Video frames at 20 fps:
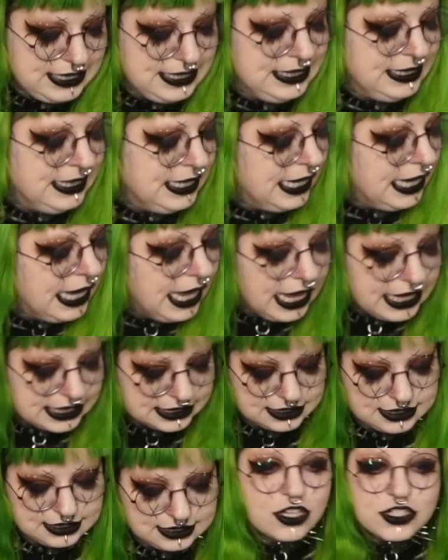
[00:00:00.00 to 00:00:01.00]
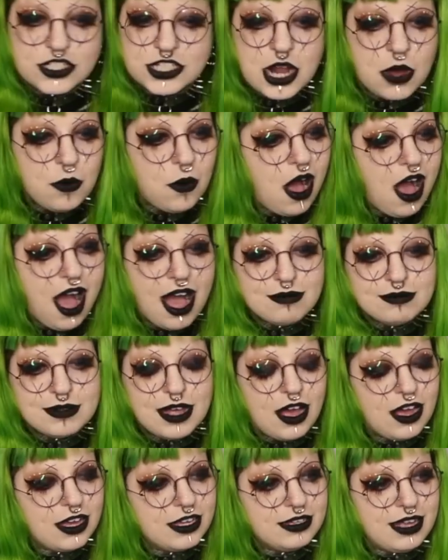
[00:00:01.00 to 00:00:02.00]
Ugh. Do you know what? I'm
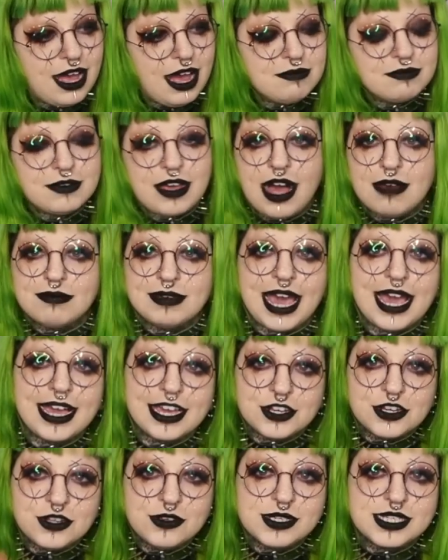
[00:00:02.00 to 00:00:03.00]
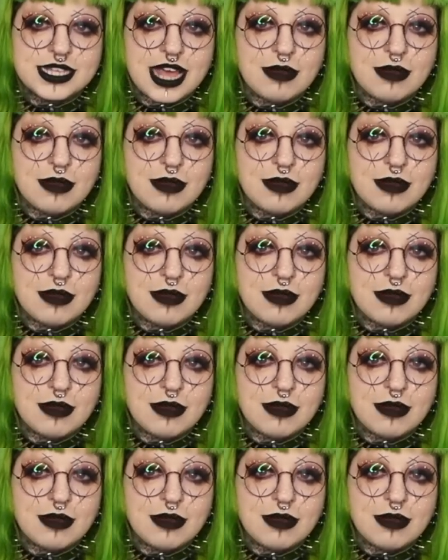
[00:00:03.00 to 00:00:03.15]
I, am i am i am getting a new.